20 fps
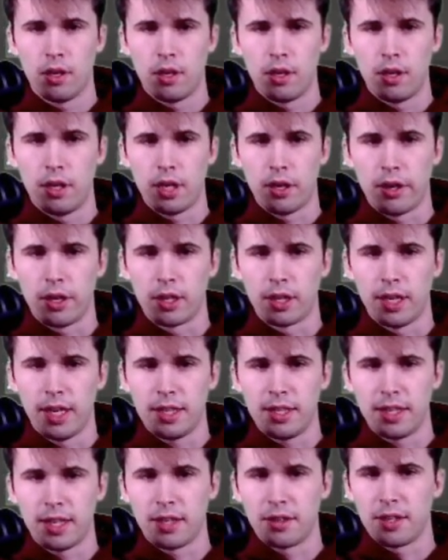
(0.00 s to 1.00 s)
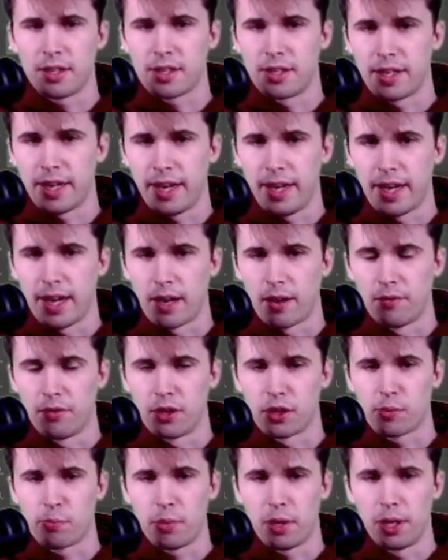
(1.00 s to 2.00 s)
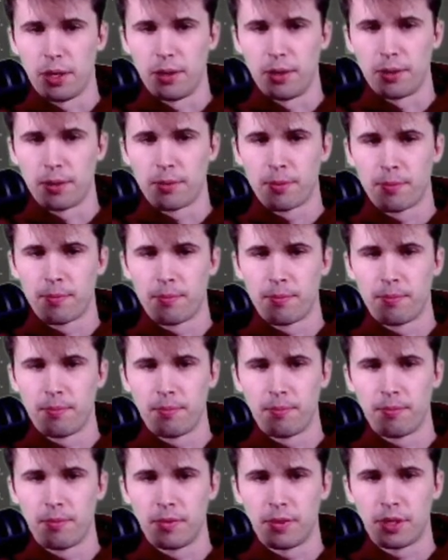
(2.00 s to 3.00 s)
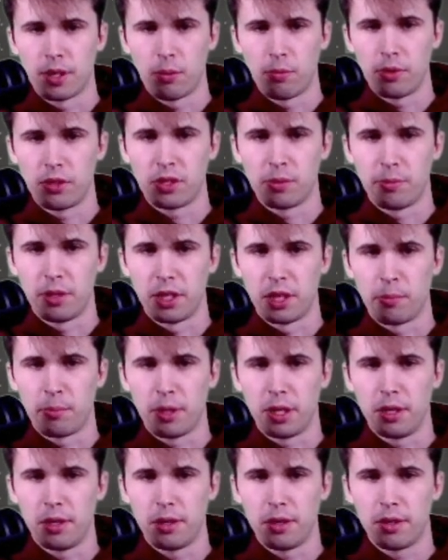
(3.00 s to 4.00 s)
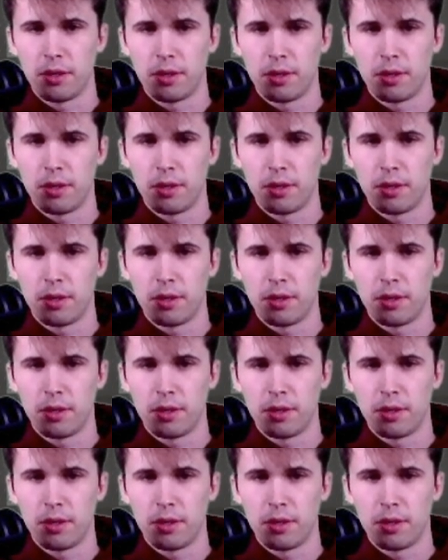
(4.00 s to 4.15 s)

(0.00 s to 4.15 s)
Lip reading: Now I'd like to get this knight out of this pin. Don't want to be in a pin.